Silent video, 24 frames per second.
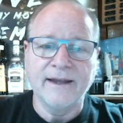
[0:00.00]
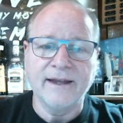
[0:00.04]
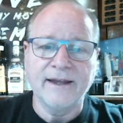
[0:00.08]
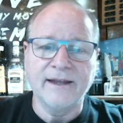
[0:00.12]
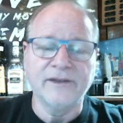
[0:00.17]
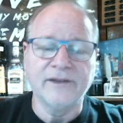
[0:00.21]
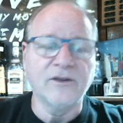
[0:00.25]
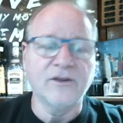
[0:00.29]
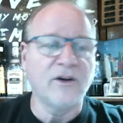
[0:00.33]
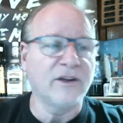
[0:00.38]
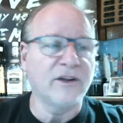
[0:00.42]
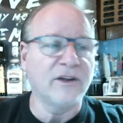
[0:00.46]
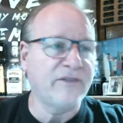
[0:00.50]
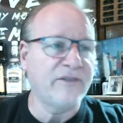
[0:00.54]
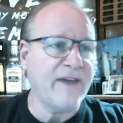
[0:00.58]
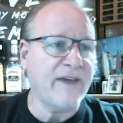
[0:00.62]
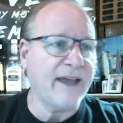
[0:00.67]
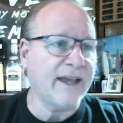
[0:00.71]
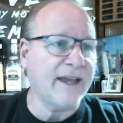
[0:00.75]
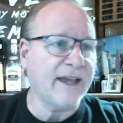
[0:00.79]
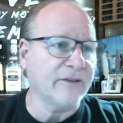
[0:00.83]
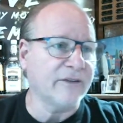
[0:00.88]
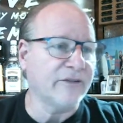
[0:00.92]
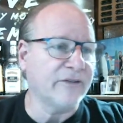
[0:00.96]
in Las
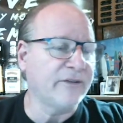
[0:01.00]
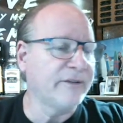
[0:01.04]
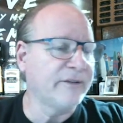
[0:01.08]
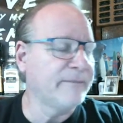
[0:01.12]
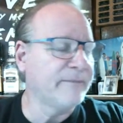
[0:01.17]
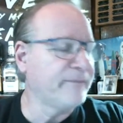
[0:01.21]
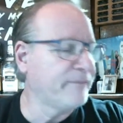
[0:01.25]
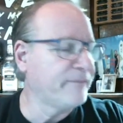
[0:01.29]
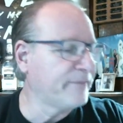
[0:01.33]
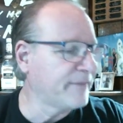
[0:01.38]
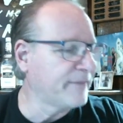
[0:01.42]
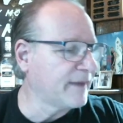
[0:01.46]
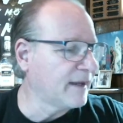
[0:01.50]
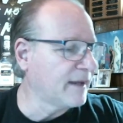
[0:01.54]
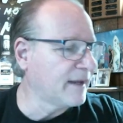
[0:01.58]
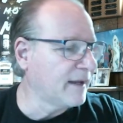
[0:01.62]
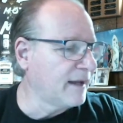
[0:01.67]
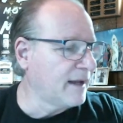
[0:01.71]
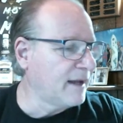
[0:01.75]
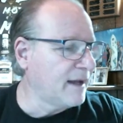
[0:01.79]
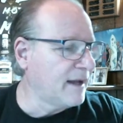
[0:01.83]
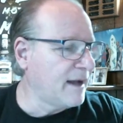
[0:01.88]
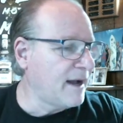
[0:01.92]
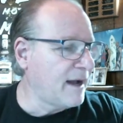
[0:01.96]
Vegas.
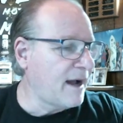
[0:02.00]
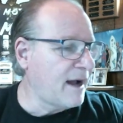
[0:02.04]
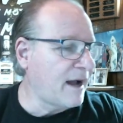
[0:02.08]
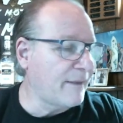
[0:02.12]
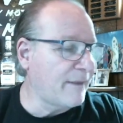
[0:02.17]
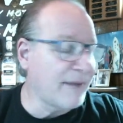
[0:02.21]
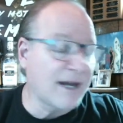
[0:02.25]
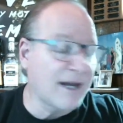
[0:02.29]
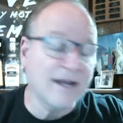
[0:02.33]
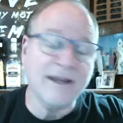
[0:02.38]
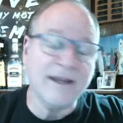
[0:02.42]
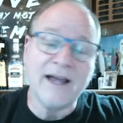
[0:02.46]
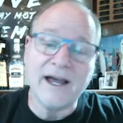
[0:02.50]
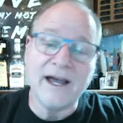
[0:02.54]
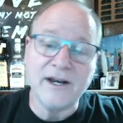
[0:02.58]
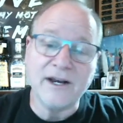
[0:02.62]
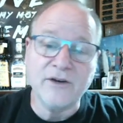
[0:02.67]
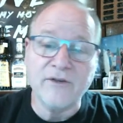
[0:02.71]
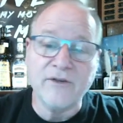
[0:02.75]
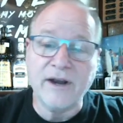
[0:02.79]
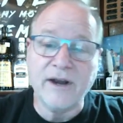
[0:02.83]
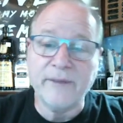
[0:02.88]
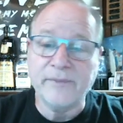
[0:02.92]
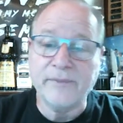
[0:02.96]
I met a lot
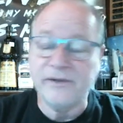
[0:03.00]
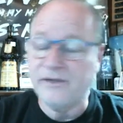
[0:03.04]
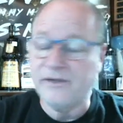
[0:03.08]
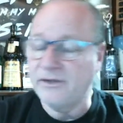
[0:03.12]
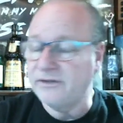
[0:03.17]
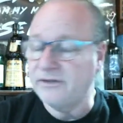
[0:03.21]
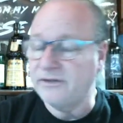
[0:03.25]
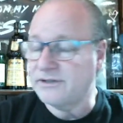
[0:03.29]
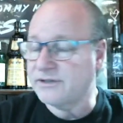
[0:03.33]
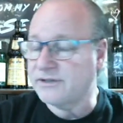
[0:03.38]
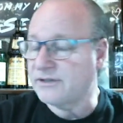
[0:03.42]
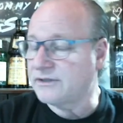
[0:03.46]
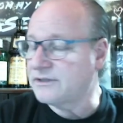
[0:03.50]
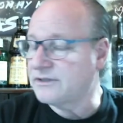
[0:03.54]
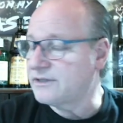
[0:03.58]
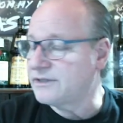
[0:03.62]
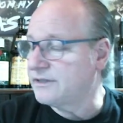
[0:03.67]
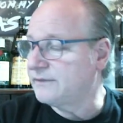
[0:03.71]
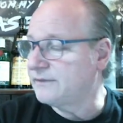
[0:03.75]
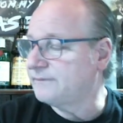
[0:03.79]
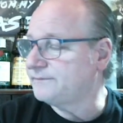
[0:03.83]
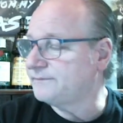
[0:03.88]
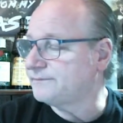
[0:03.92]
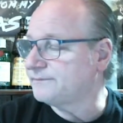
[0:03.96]
of great
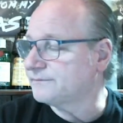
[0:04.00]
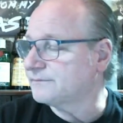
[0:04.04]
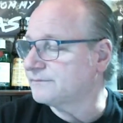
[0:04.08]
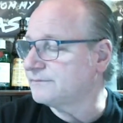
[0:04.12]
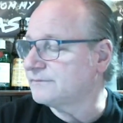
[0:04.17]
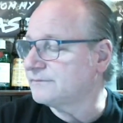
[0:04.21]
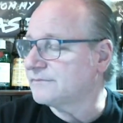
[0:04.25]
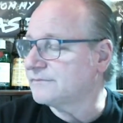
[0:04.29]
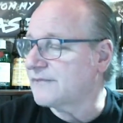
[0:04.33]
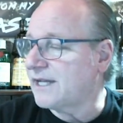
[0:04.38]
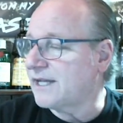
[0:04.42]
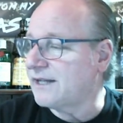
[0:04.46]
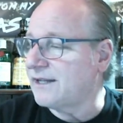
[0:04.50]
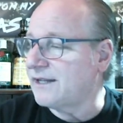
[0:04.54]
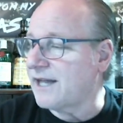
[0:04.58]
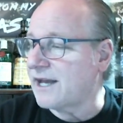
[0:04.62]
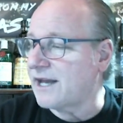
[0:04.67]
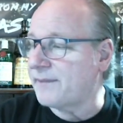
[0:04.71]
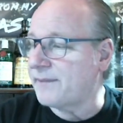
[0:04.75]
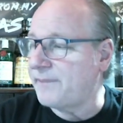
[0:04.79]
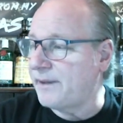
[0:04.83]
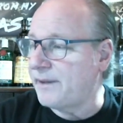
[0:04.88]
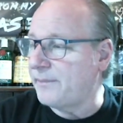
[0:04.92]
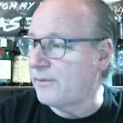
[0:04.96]
producers, and a
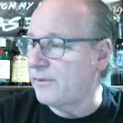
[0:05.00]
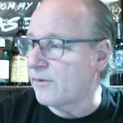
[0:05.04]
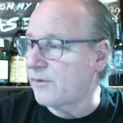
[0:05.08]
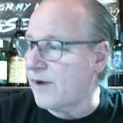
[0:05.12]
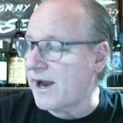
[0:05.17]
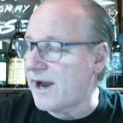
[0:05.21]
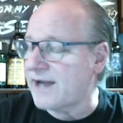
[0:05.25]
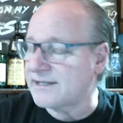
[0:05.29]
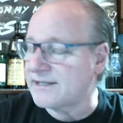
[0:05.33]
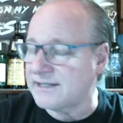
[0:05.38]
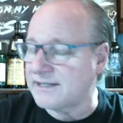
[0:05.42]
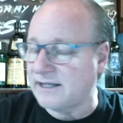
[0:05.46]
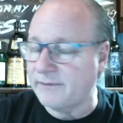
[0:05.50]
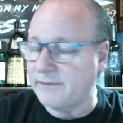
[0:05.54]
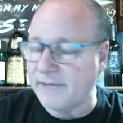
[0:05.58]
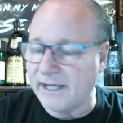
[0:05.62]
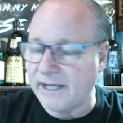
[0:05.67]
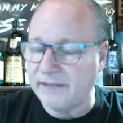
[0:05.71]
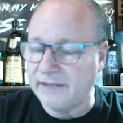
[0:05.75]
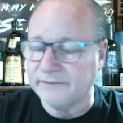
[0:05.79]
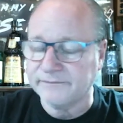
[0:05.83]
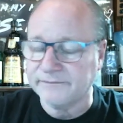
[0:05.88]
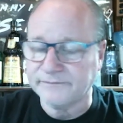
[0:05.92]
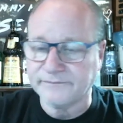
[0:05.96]
lot of people were asking
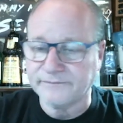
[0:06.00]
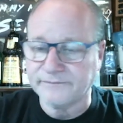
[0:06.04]
me